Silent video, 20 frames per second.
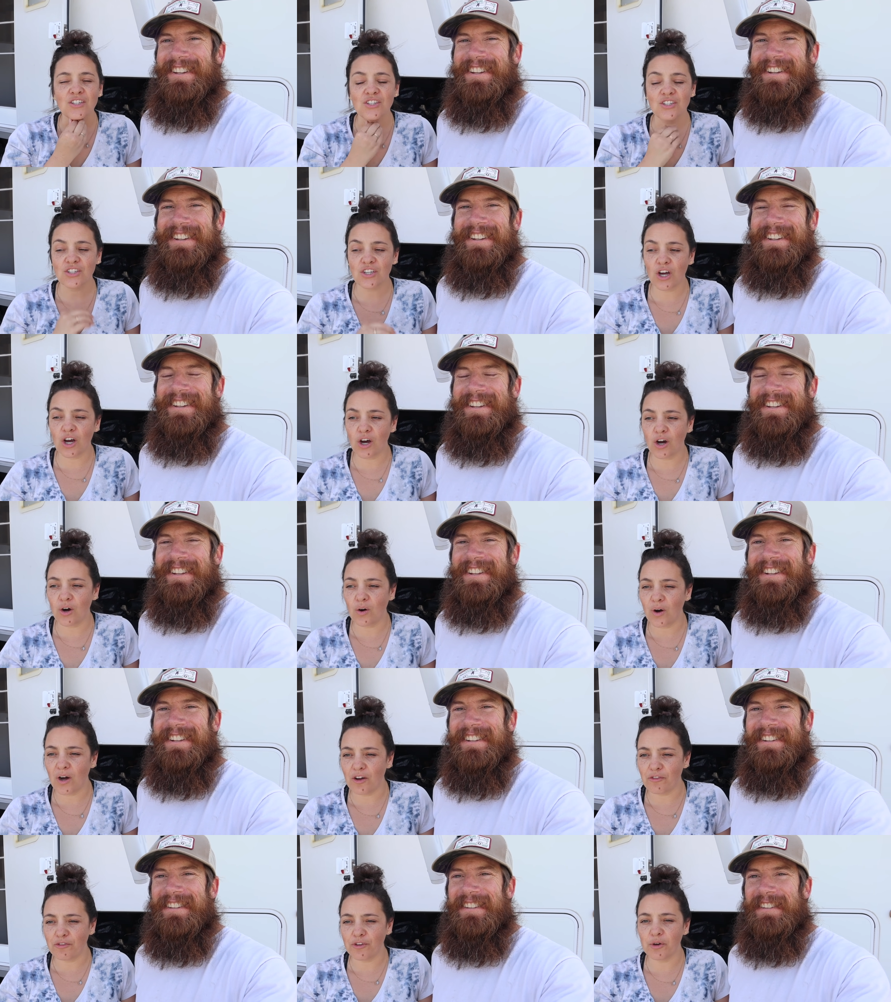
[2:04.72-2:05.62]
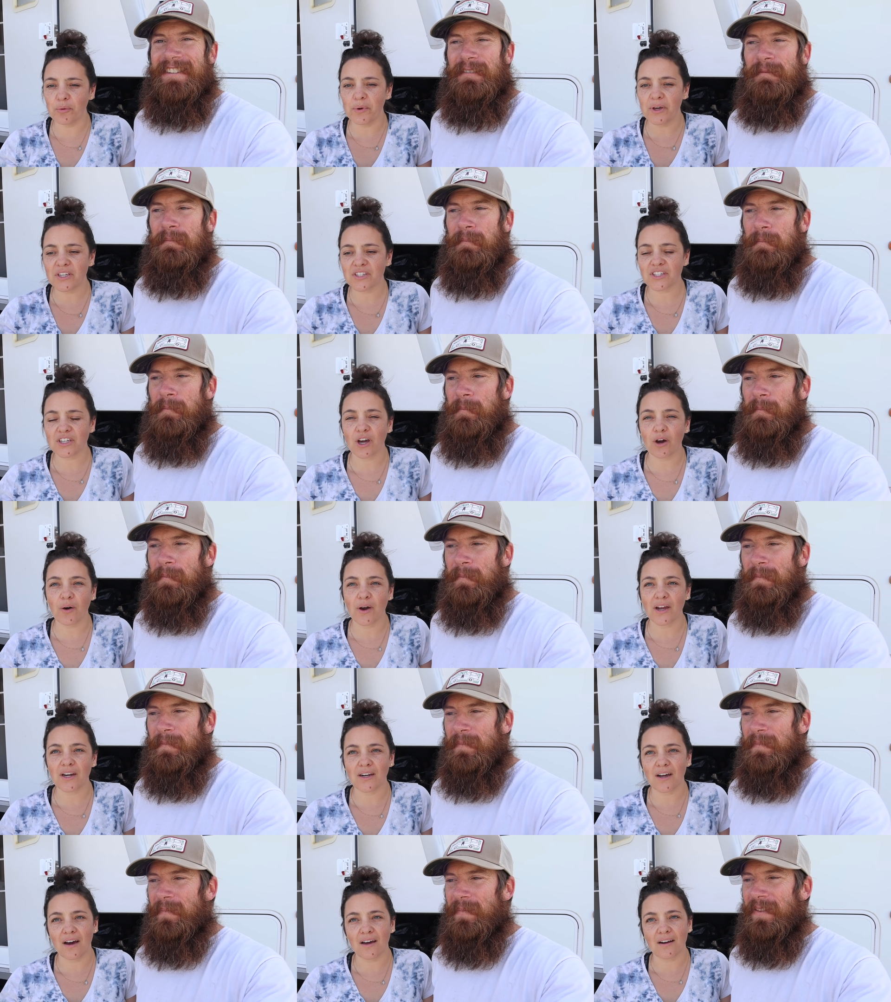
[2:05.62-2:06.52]
Speaker 1: So a few weeks ago I
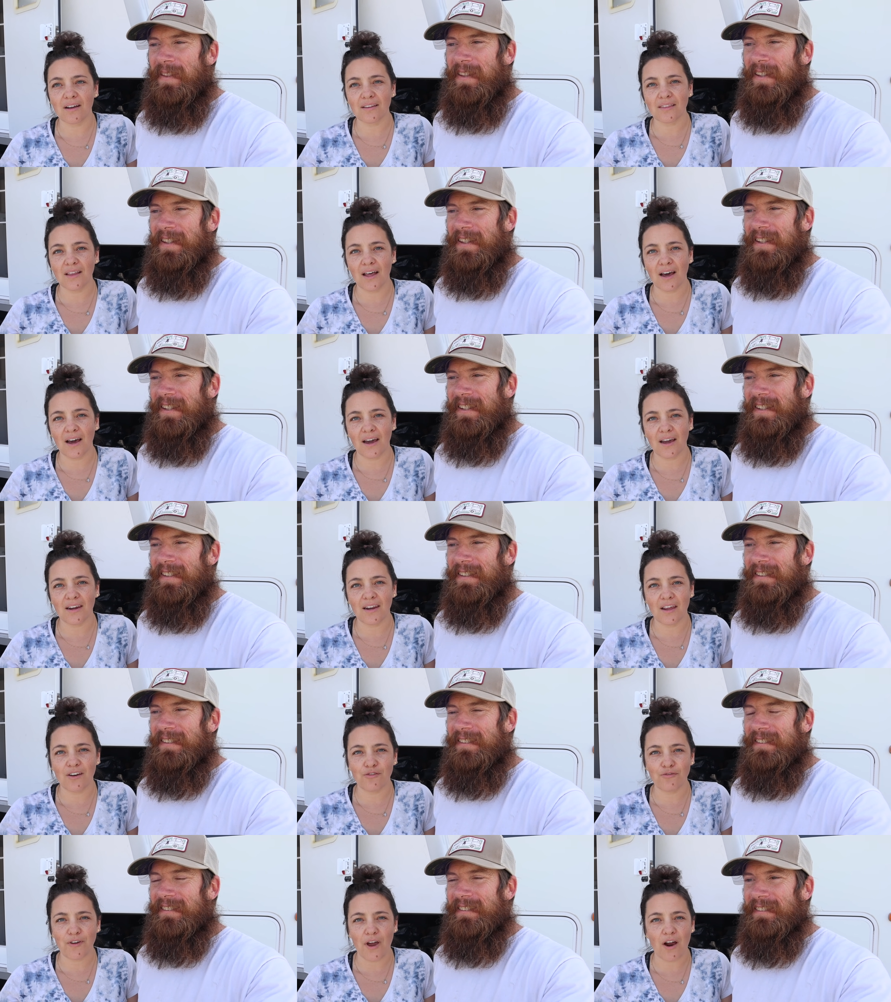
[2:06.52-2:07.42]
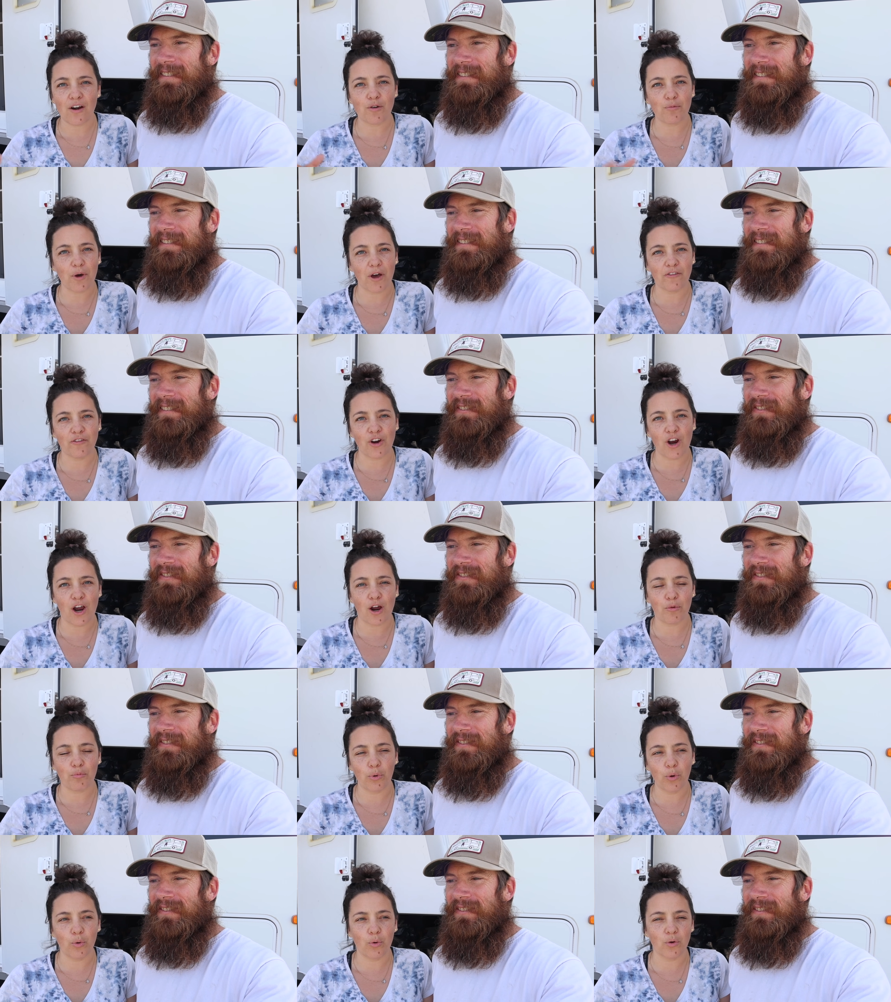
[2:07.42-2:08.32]
had gone online and found above ground
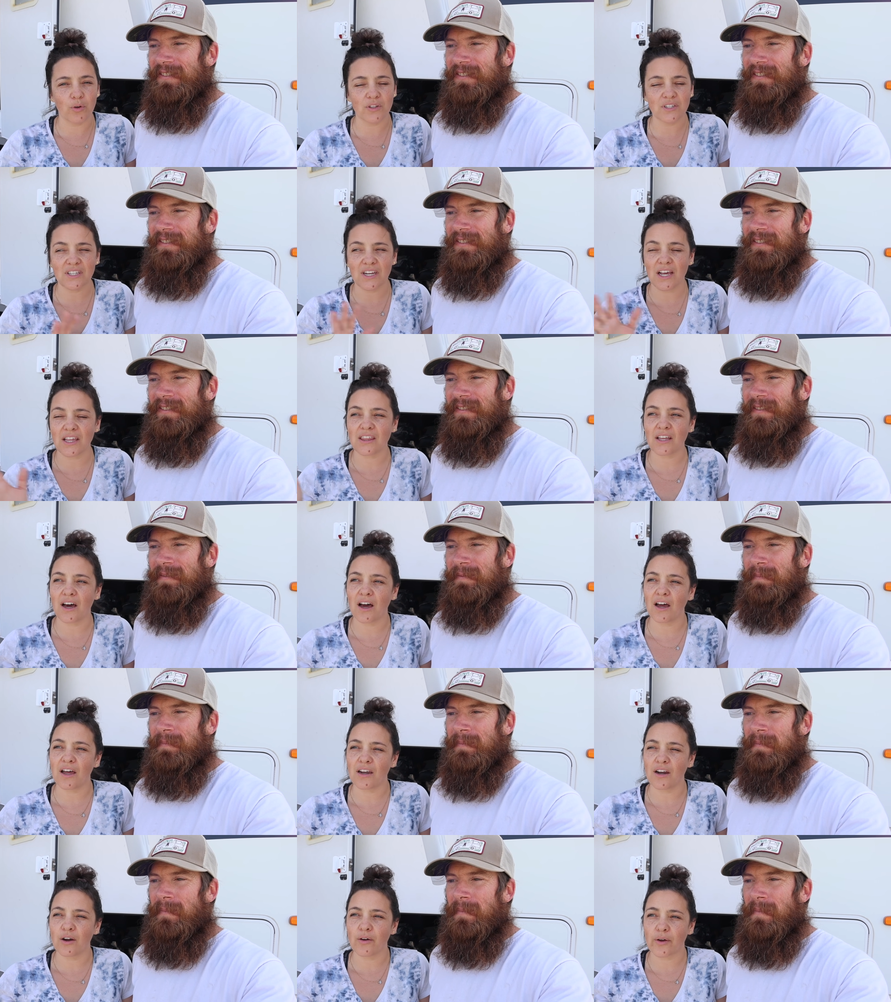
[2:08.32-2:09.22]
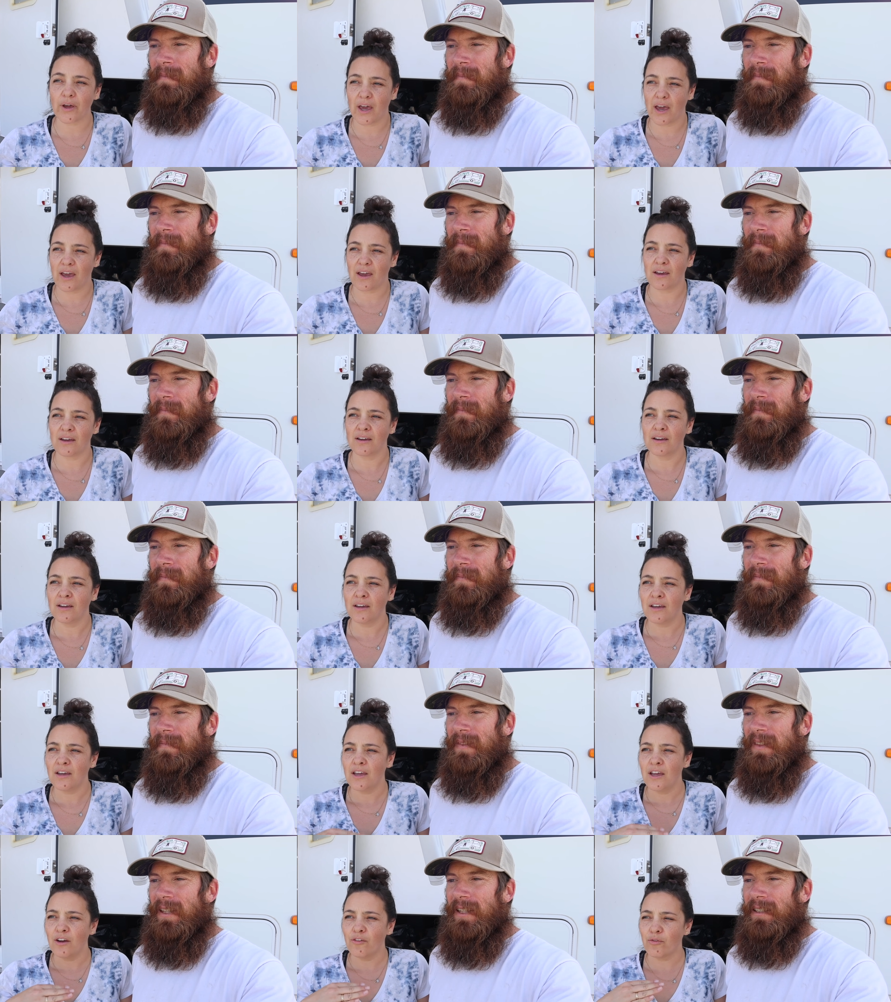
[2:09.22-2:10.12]
pools and I thought, okay,
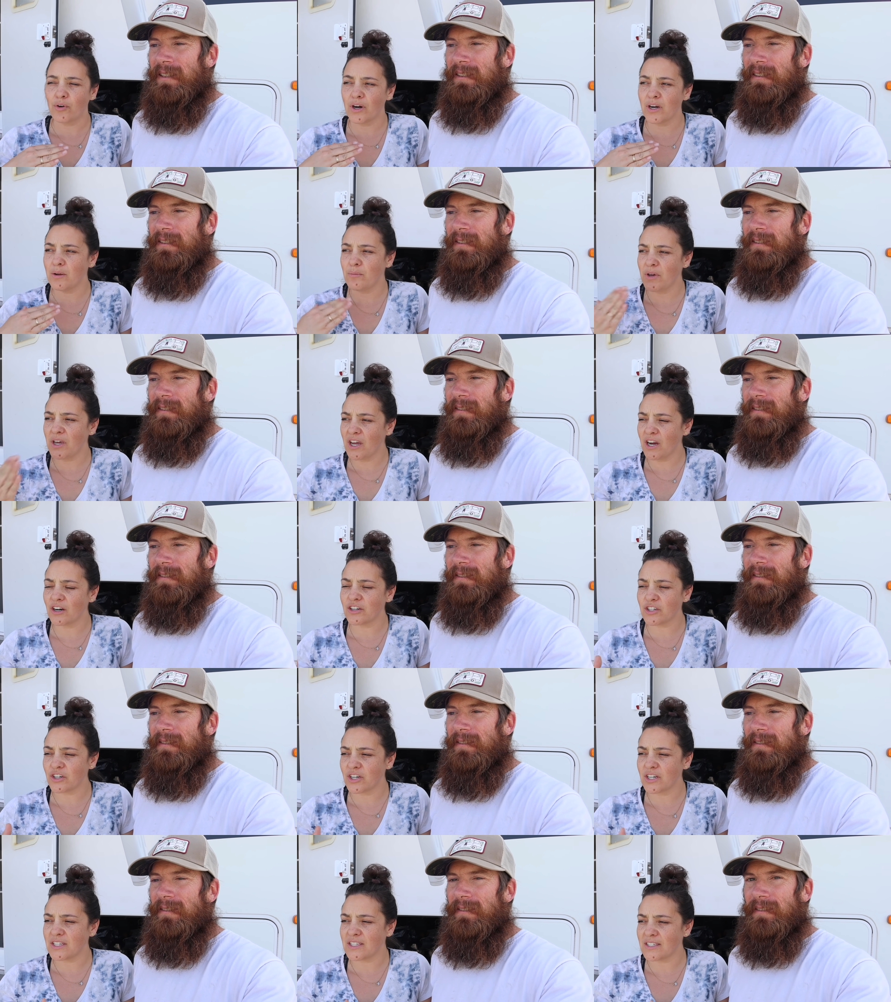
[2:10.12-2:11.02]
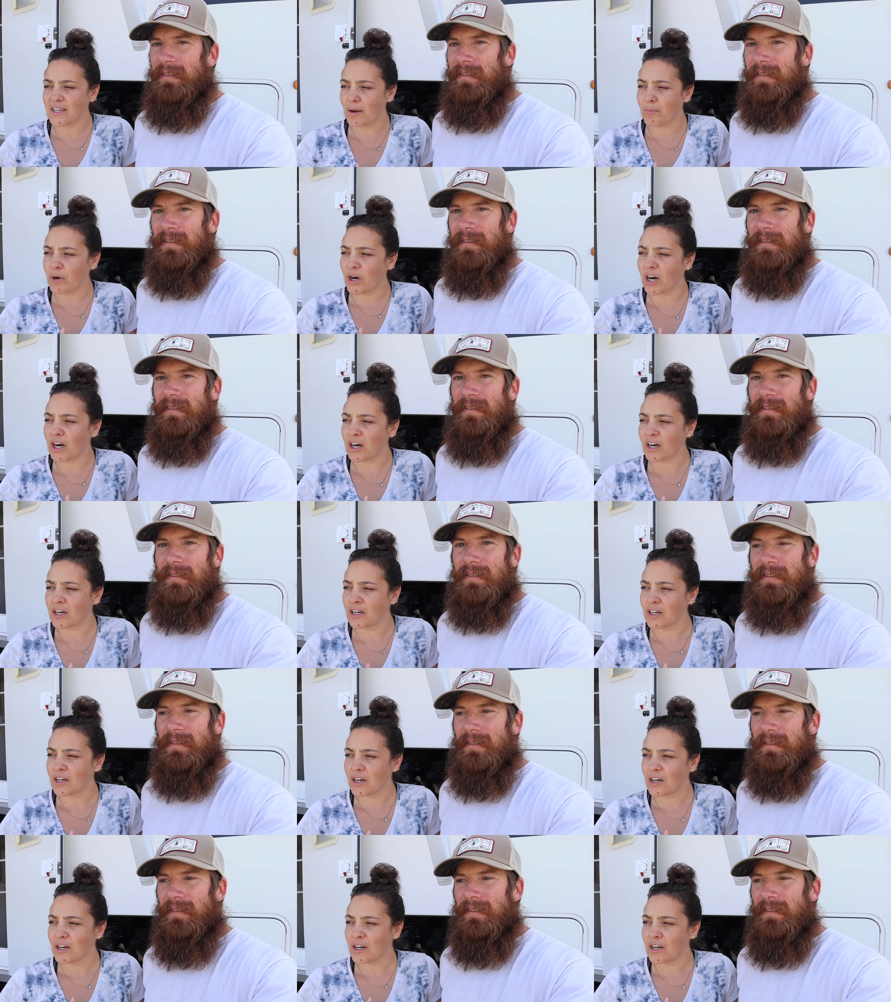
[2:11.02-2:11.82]
we're gonna be here during summer.